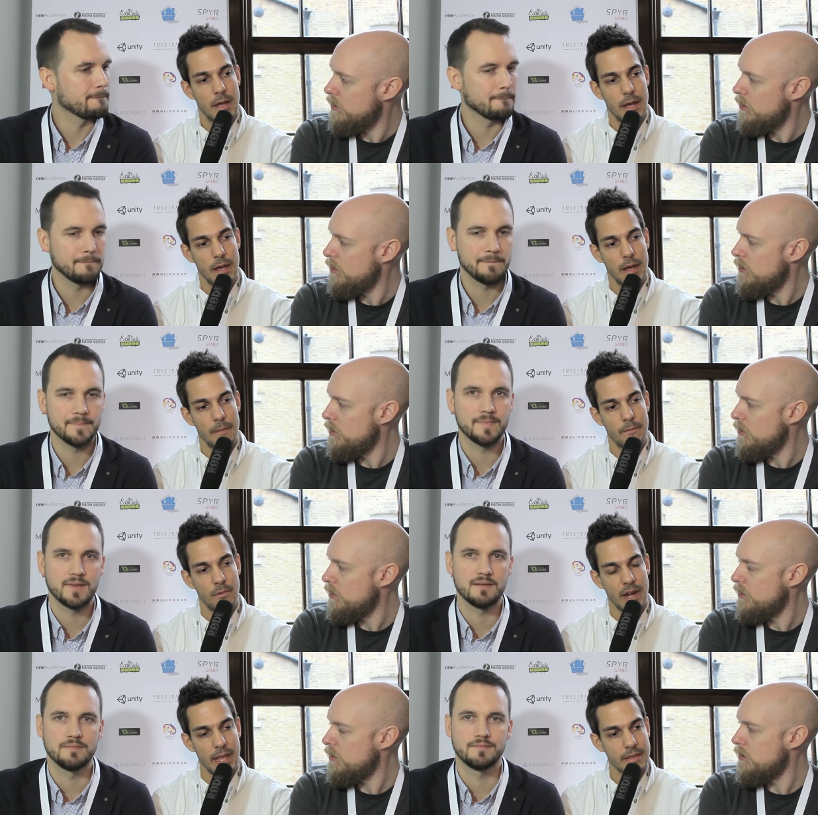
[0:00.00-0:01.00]
Speaker 1: um,
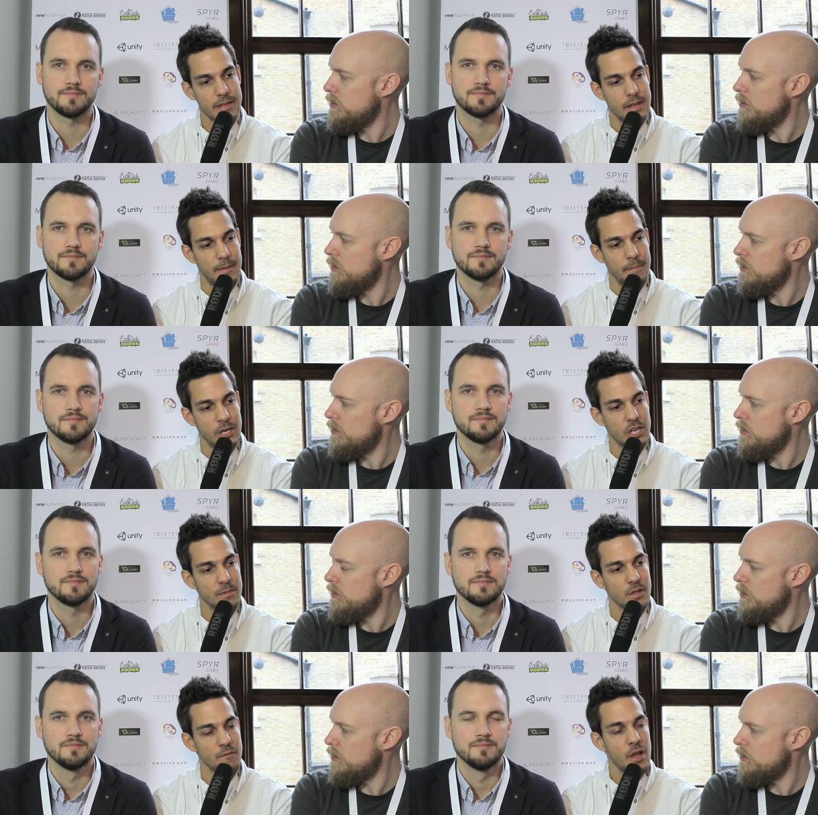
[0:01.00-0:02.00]
released um, in
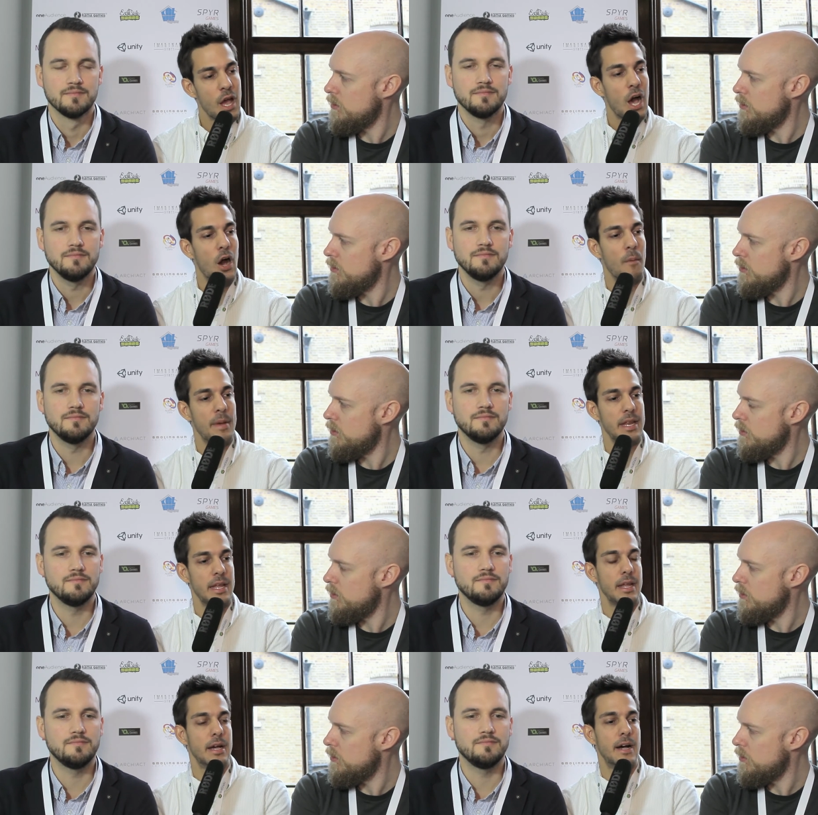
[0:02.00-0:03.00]
terms of how
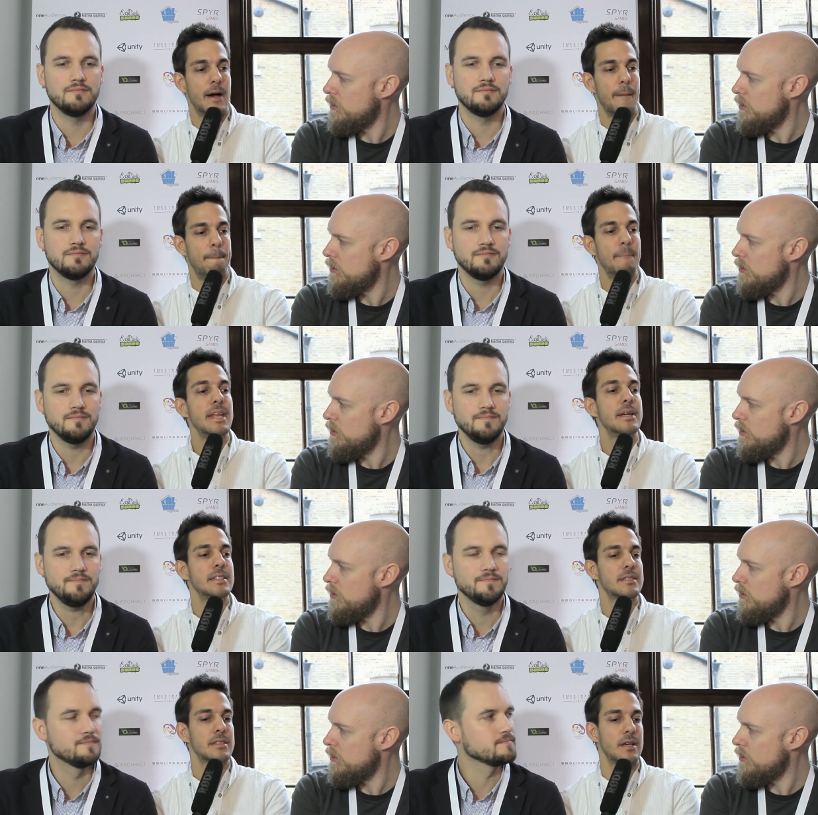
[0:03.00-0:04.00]
many uh,
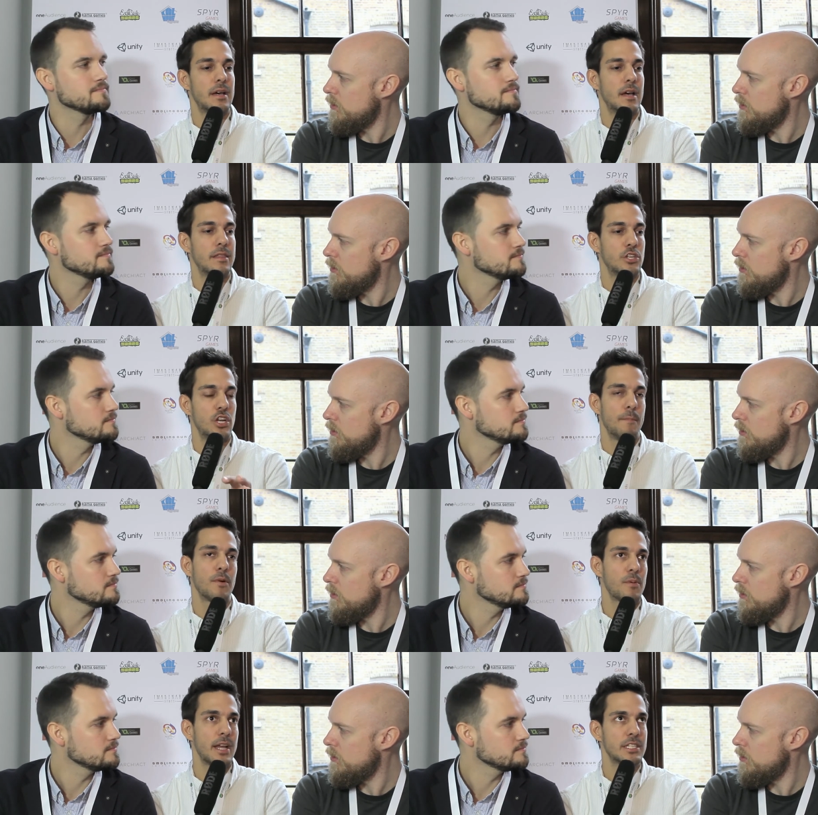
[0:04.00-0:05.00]
minutes uh, the German
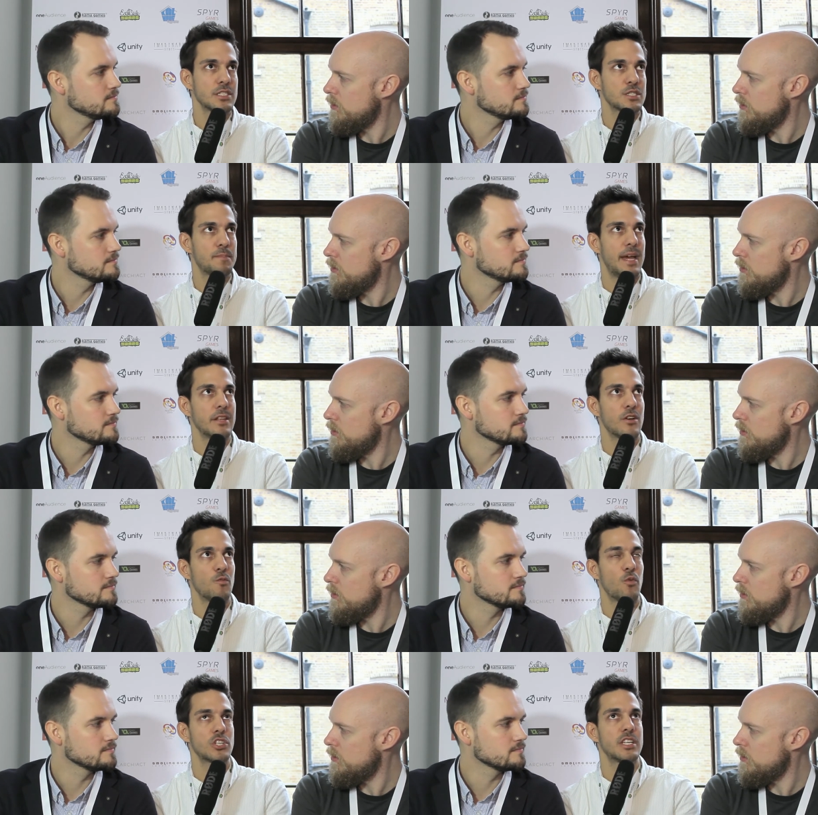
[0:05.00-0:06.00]
population spent
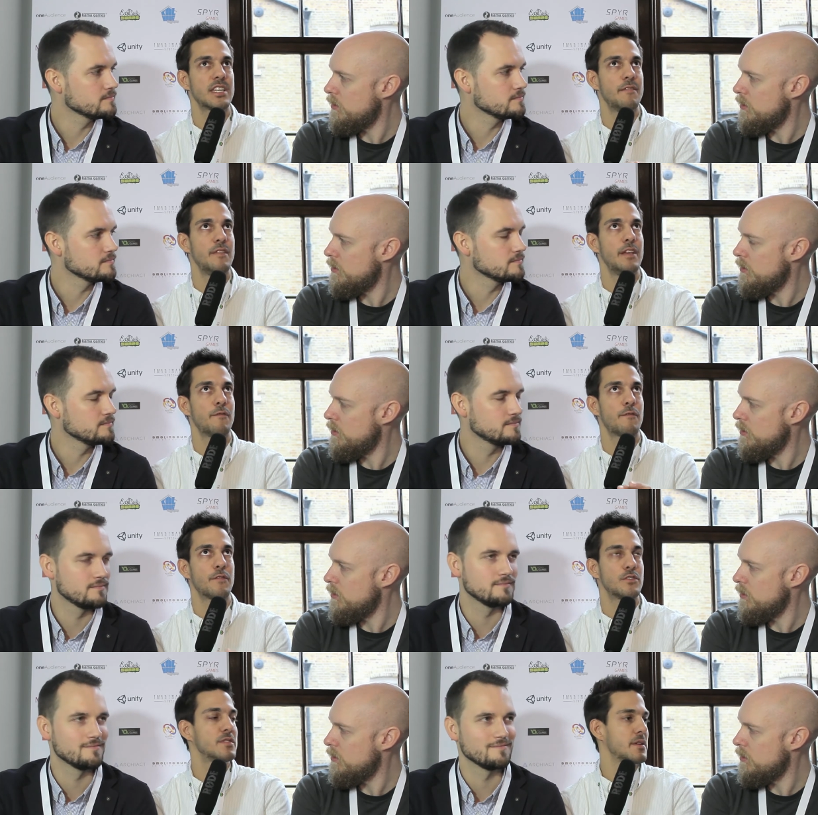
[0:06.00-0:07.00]
on watching T V
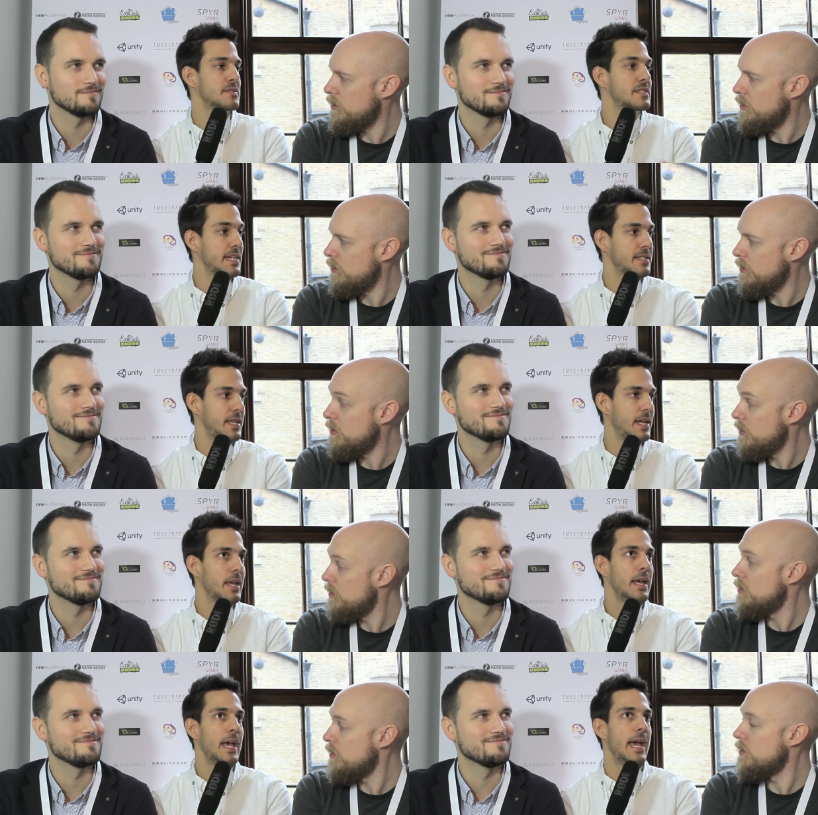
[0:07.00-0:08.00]
for two thousand sixteen.
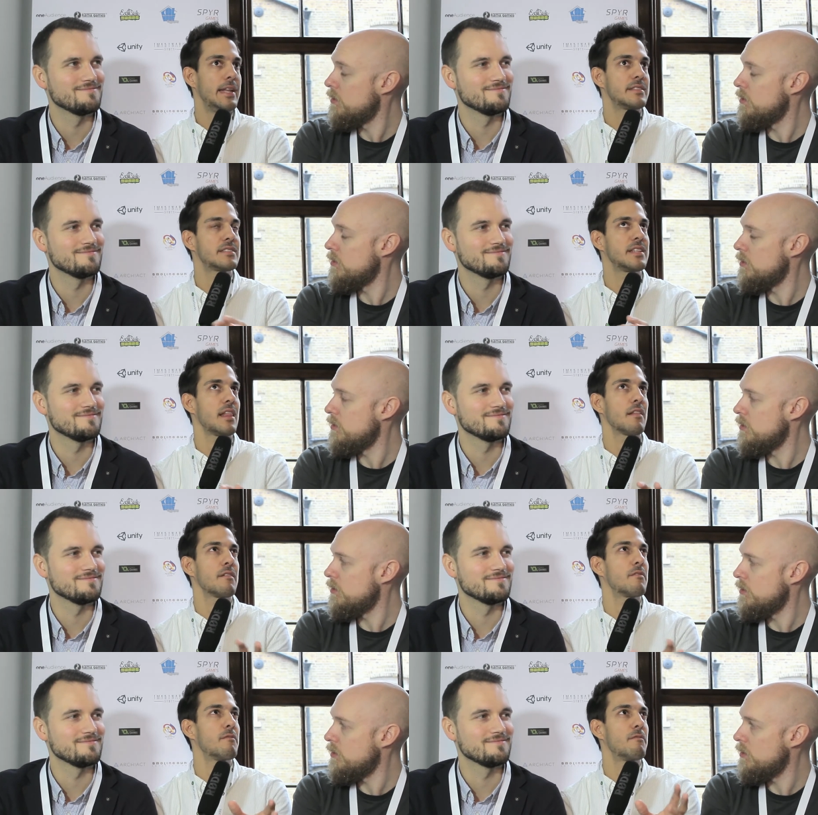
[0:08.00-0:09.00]
And it's
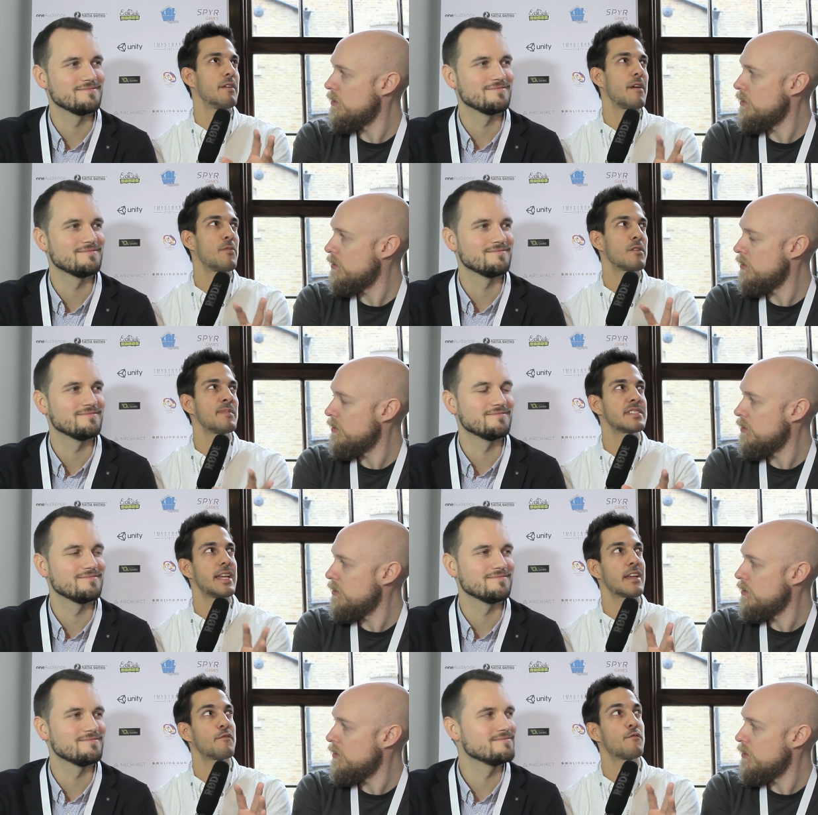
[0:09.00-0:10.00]
still, if I'm not
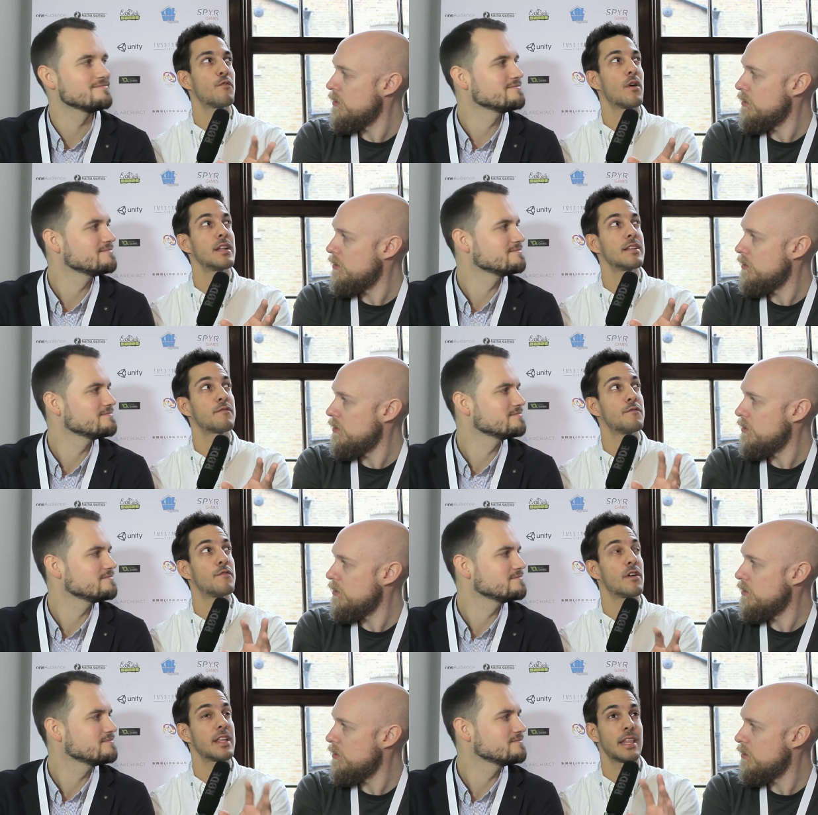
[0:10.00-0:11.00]
mistaken, four hundred
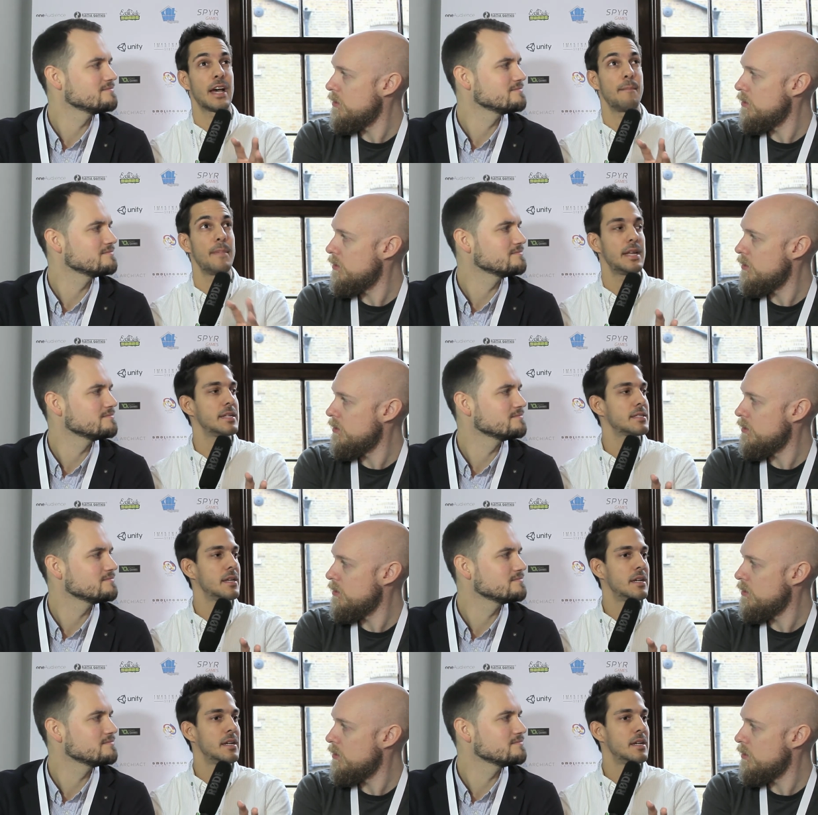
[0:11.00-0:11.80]
forty-nine minutes.